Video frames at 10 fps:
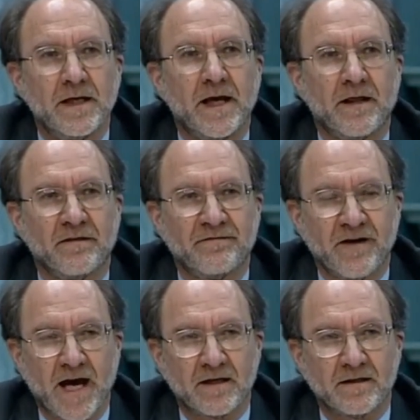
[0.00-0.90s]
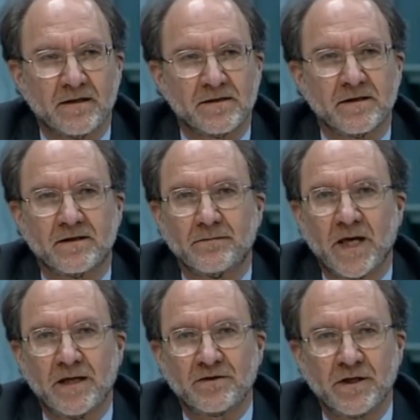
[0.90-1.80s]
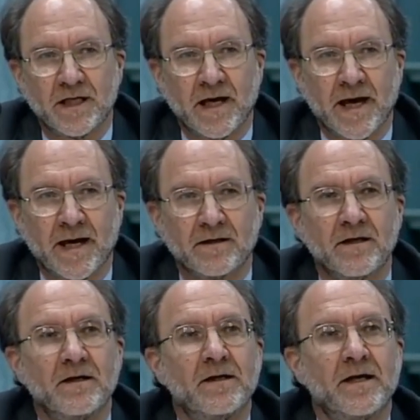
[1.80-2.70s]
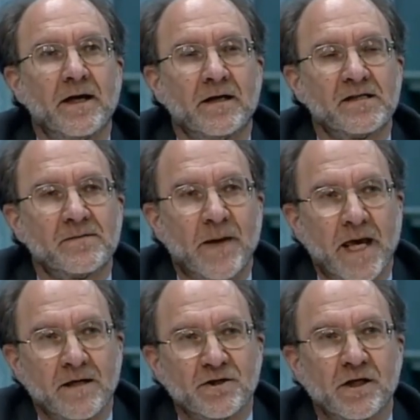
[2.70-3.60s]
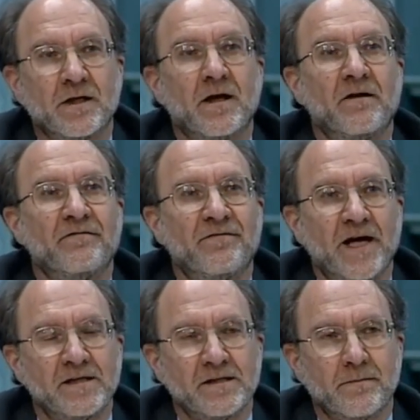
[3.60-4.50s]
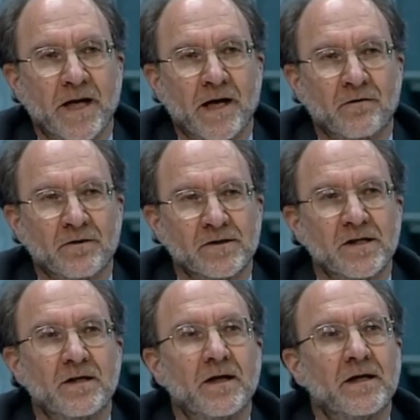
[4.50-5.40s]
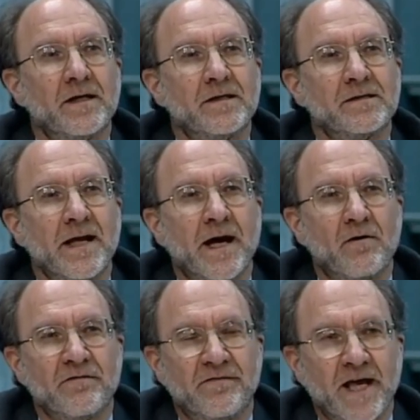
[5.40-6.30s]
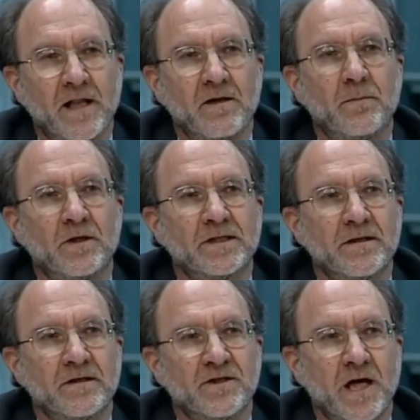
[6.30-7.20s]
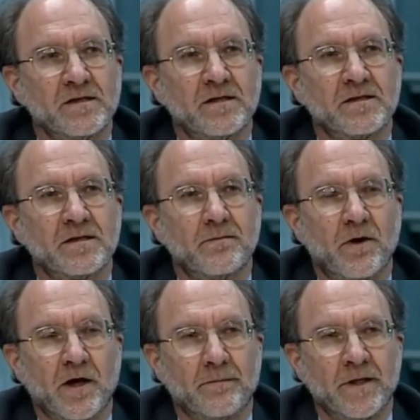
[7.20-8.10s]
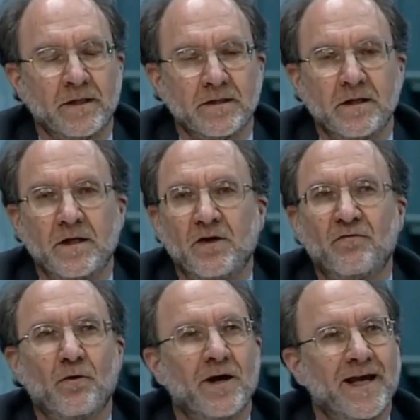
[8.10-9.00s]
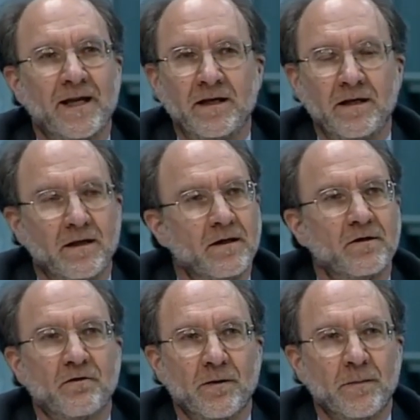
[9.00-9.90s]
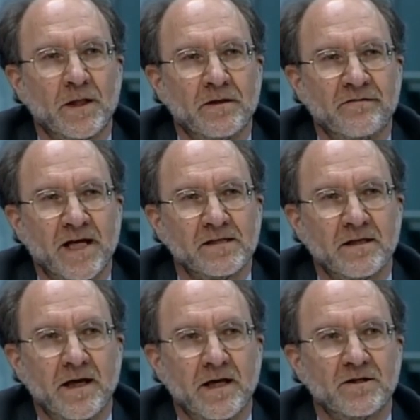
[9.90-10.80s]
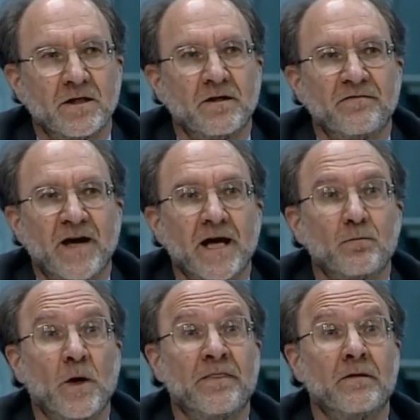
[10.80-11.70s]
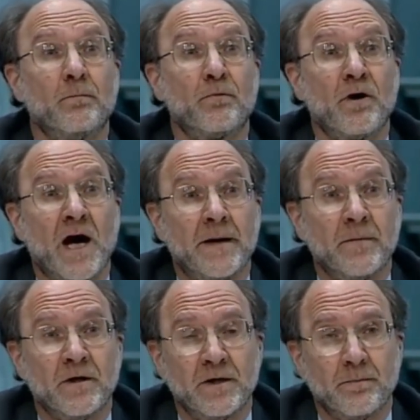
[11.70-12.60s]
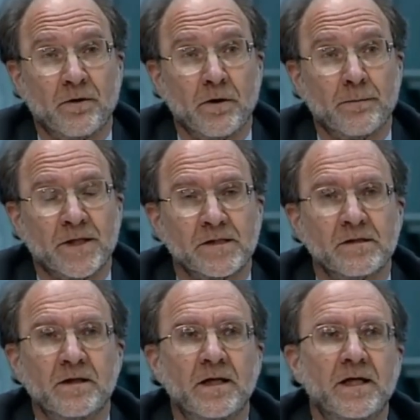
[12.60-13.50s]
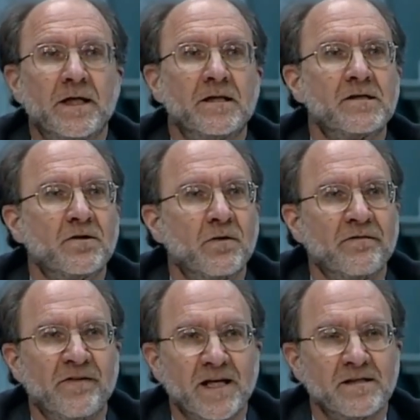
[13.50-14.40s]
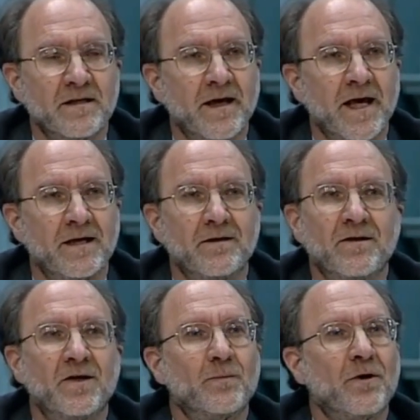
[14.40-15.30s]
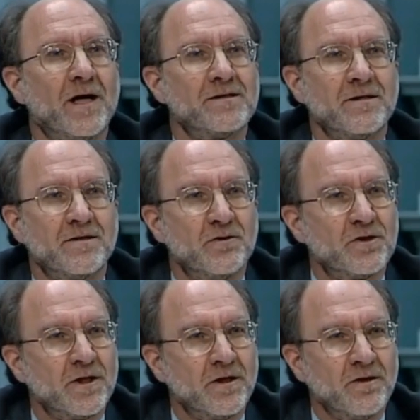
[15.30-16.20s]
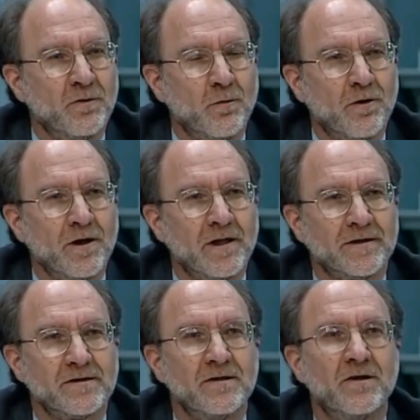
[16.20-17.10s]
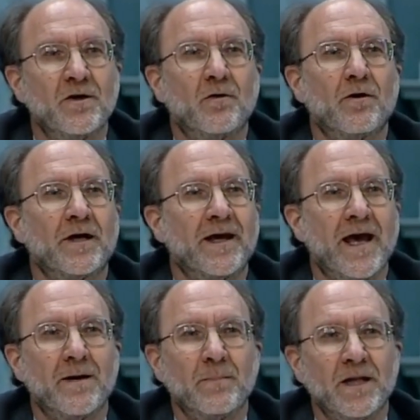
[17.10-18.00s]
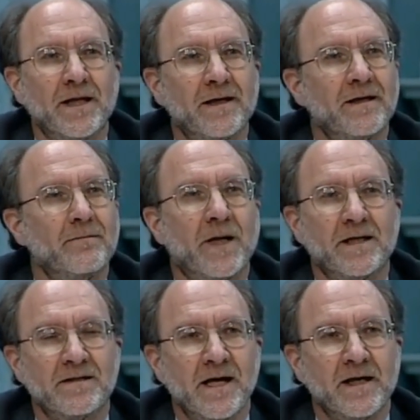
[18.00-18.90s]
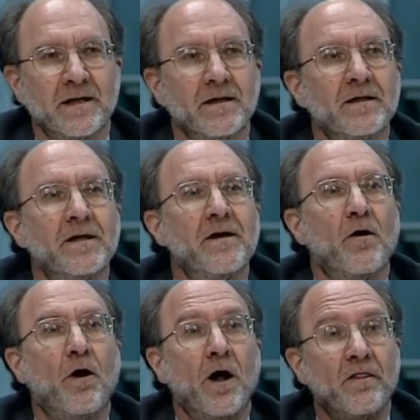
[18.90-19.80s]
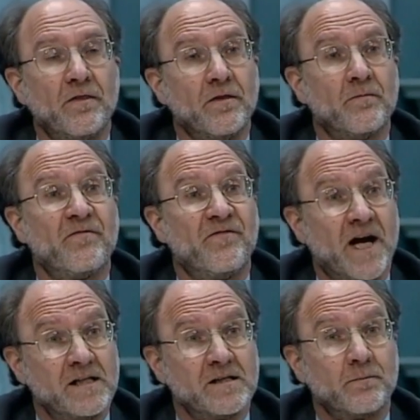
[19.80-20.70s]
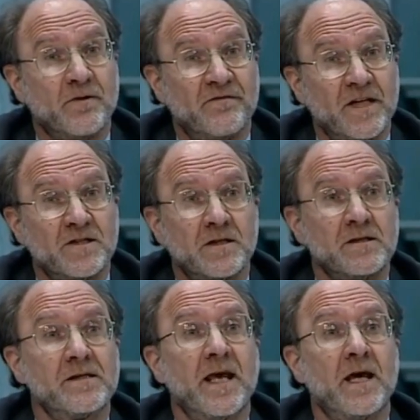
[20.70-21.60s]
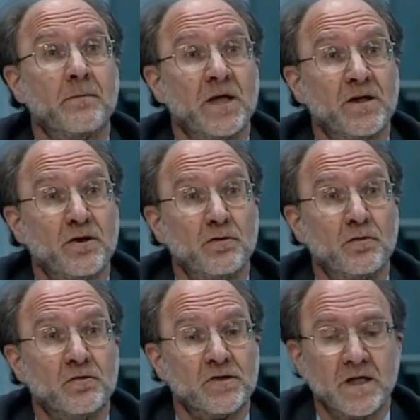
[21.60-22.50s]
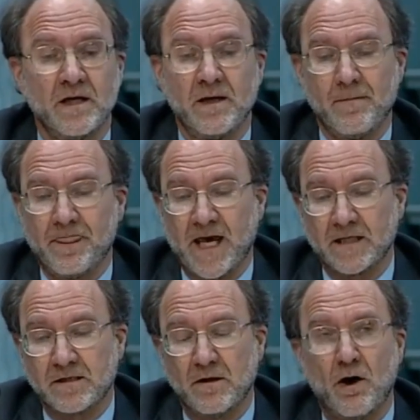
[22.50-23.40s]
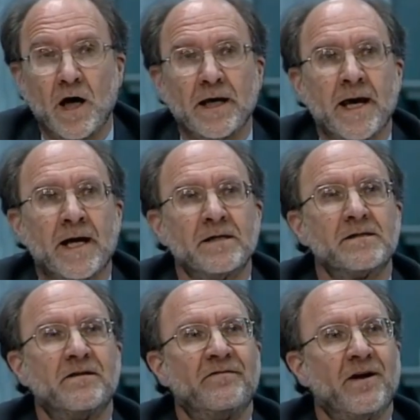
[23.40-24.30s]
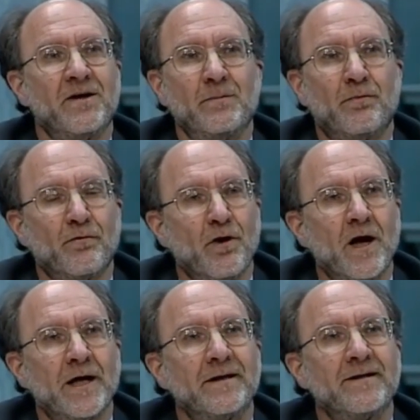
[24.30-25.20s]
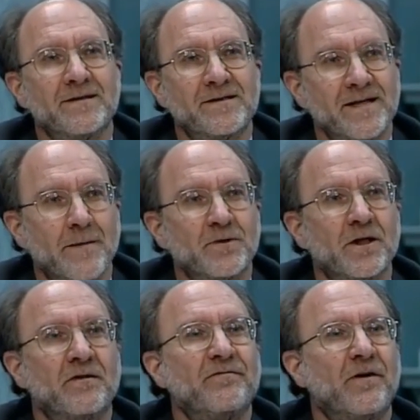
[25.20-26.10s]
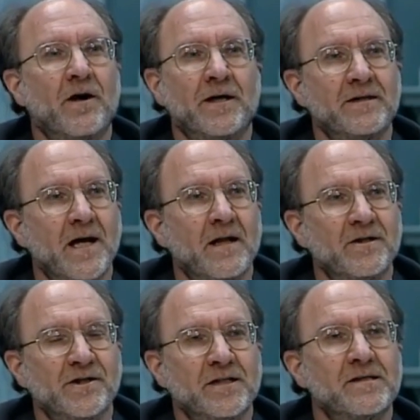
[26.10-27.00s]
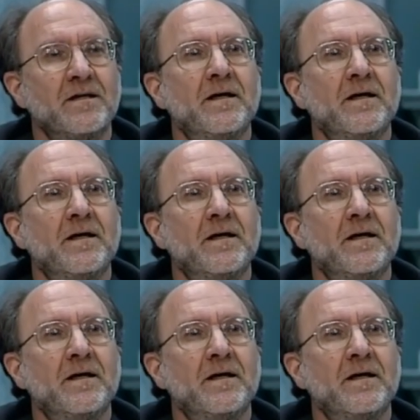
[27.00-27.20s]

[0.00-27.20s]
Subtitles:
And the fact is that the Patriot Act expansion of FISA powers is now available to the Justice Department for any criminal investigation. In fact, when the primary purpose is to investigate prostitution in New Orleans or gambling in Montana. All the FISA provisions can be used as long as the very broad conception of foreign intelligence,